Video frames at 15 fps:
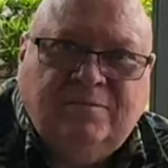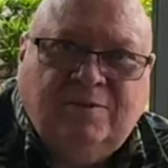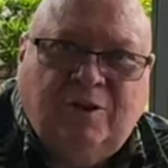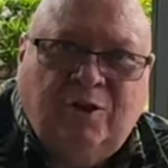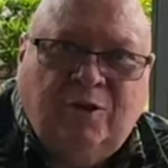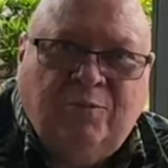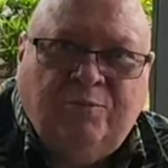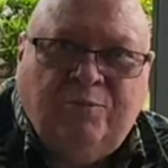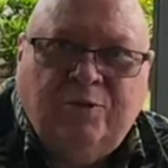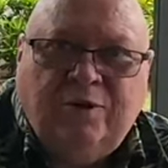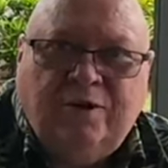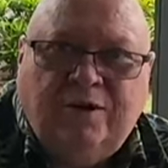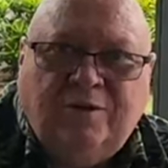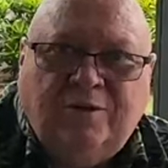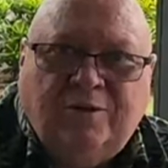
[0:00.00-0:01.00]
You can put
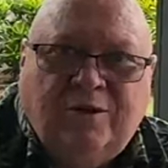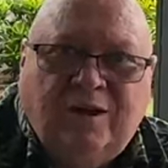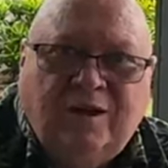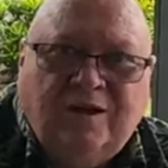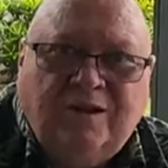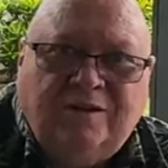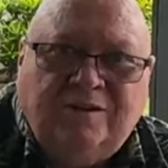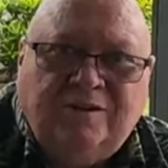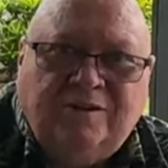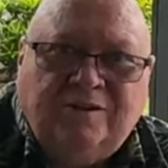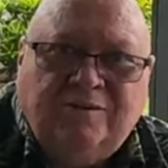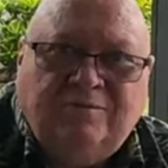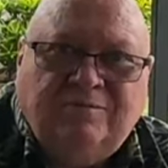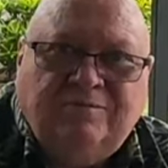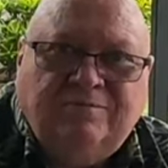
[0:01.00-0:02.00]
it in your luggage.
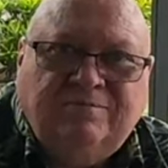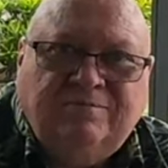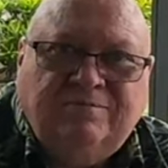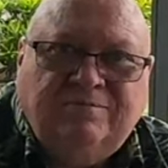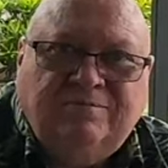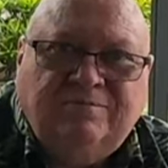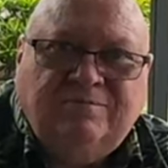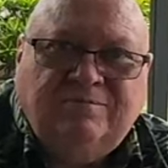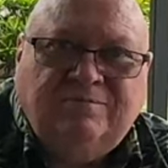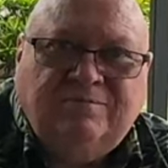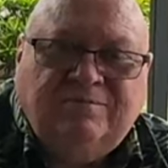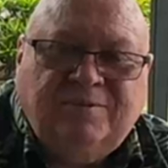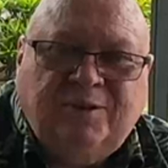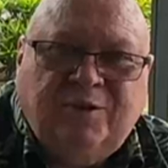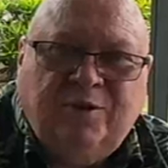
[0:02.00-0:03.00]

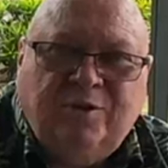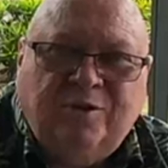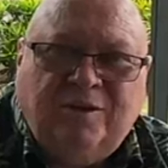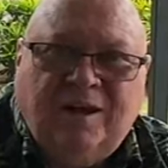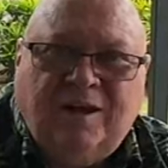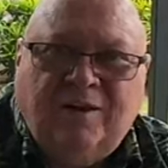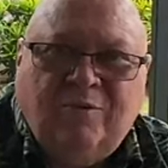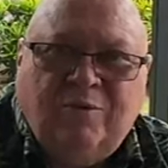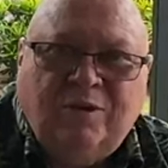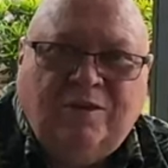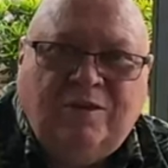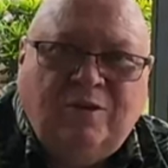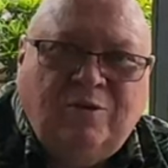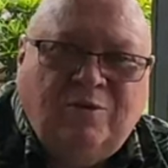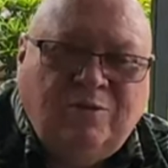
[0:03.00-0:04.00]
You can take it
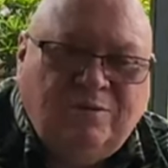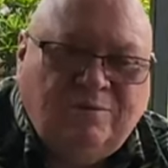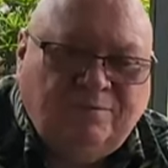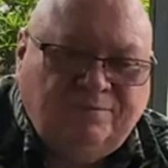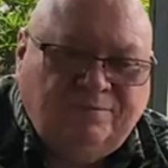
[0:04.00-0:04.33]
with you.